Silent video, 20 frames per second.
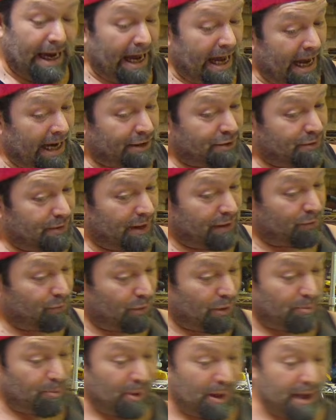I
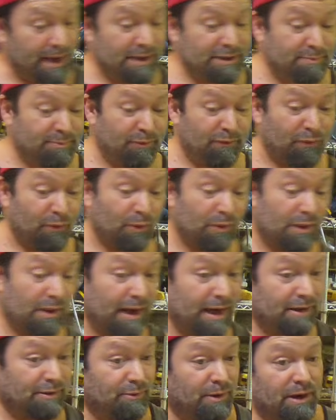drew up plans before the
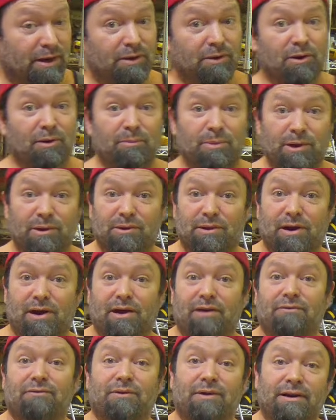last Great Guitar
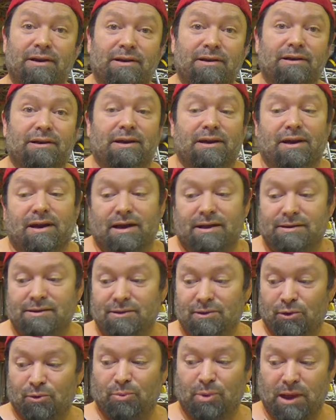Build-Off, and it got
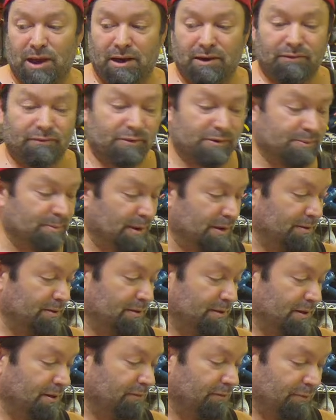snow plowed for some other
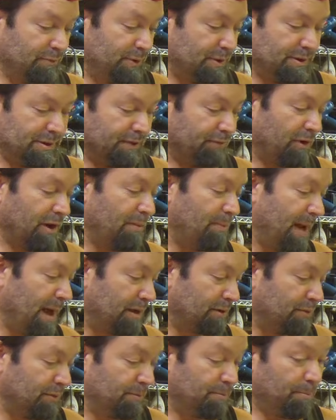stuff, and we just never got
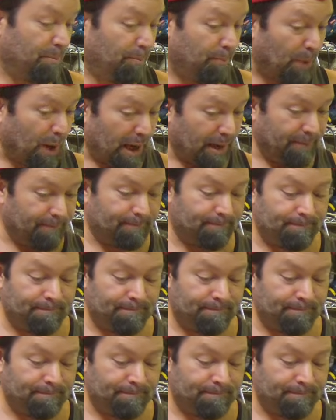back to it. But